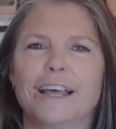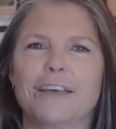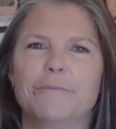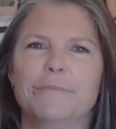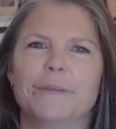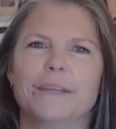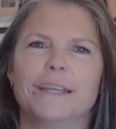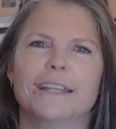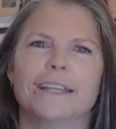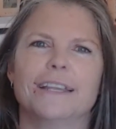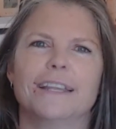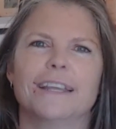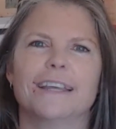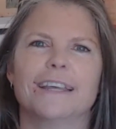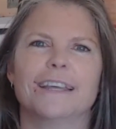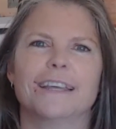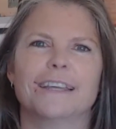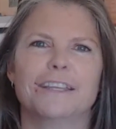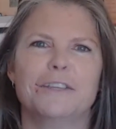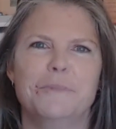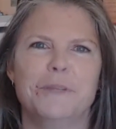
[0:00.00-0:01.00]
I've been
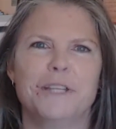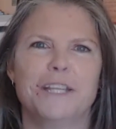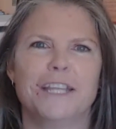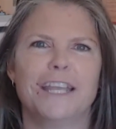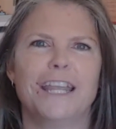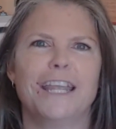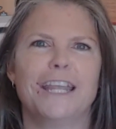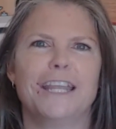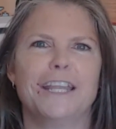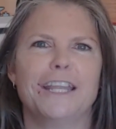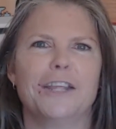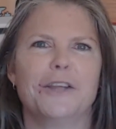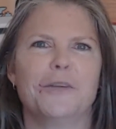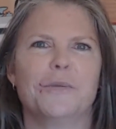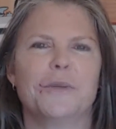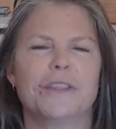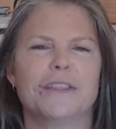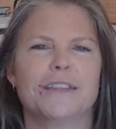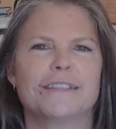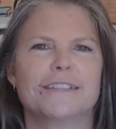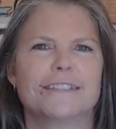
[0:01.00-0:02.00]
uh, communicating
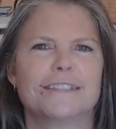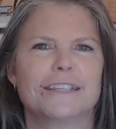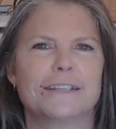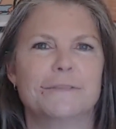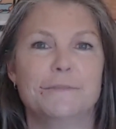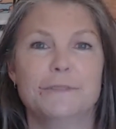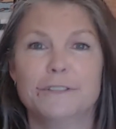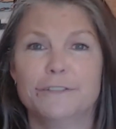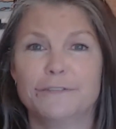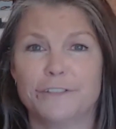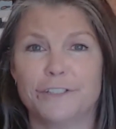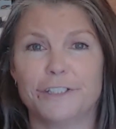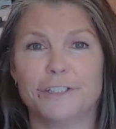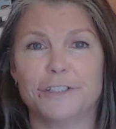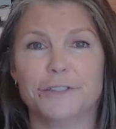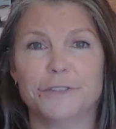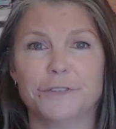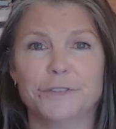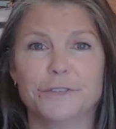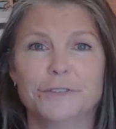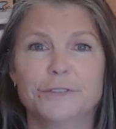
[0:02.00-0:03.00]
with some of
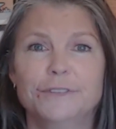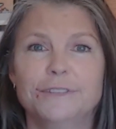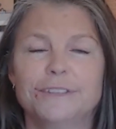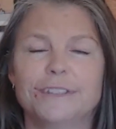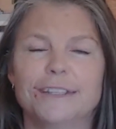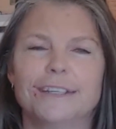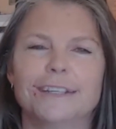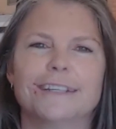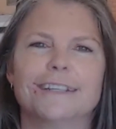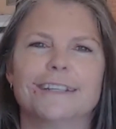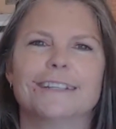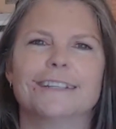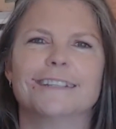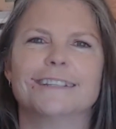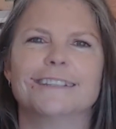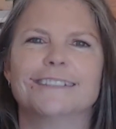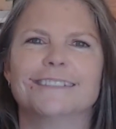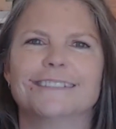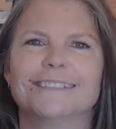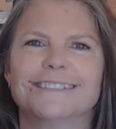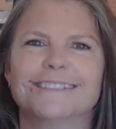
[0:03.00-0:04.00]
you
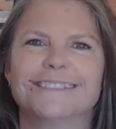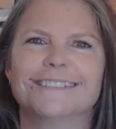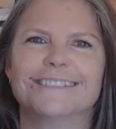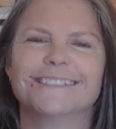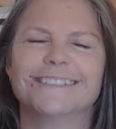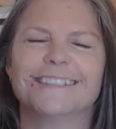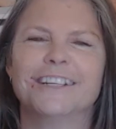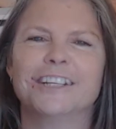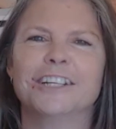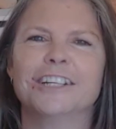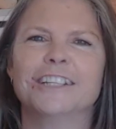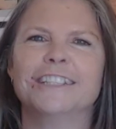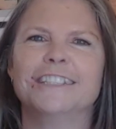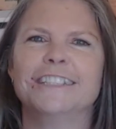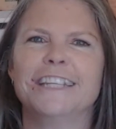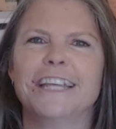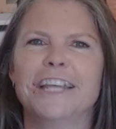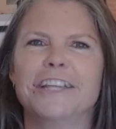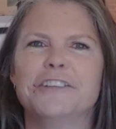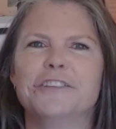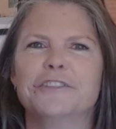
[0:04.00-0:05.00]
uh, on
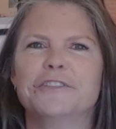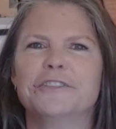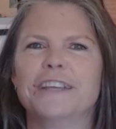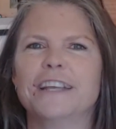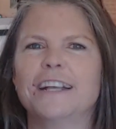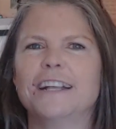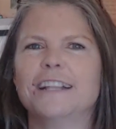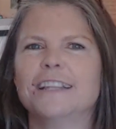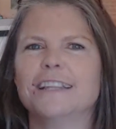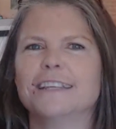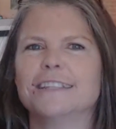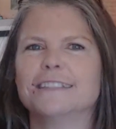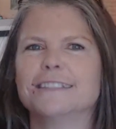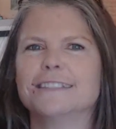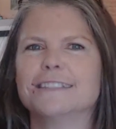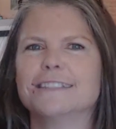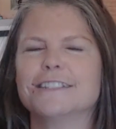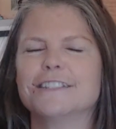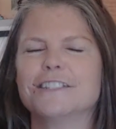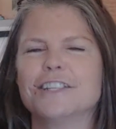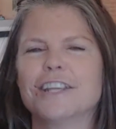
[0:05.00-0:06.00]
Daniel
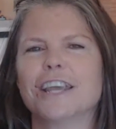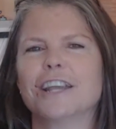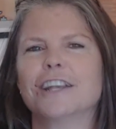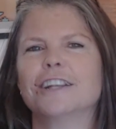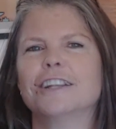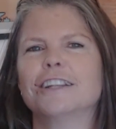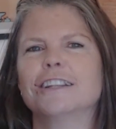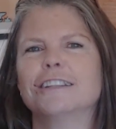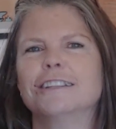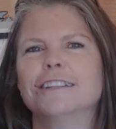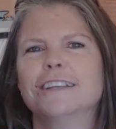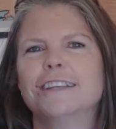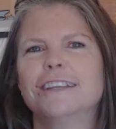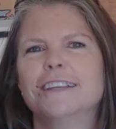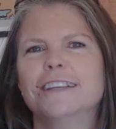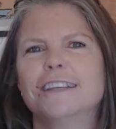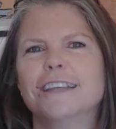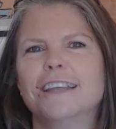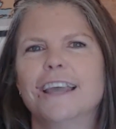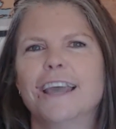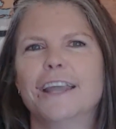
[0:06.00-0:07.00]
Valles's channel
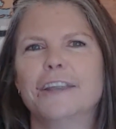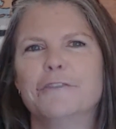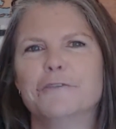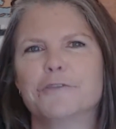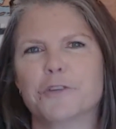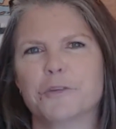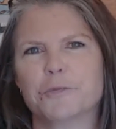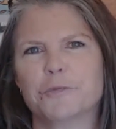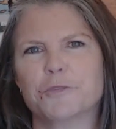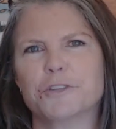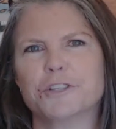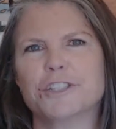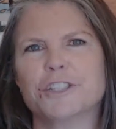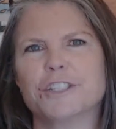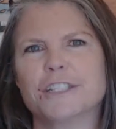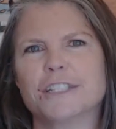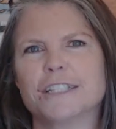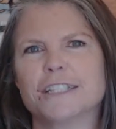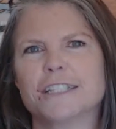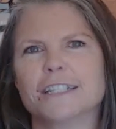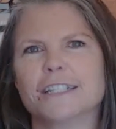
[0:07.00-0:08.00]
at
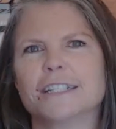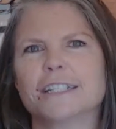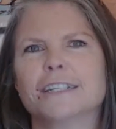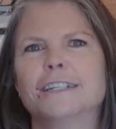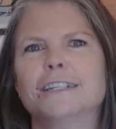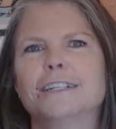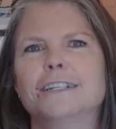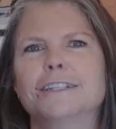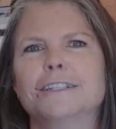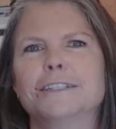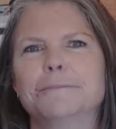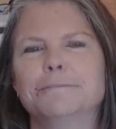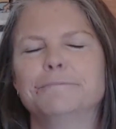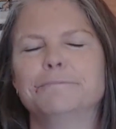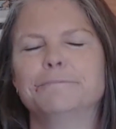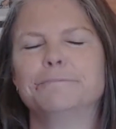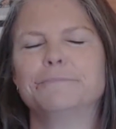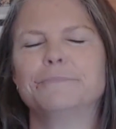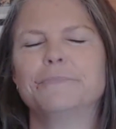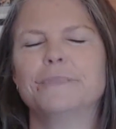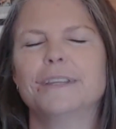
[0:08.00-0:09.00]

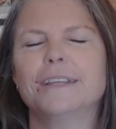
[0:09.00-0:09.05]
informedchristians.com.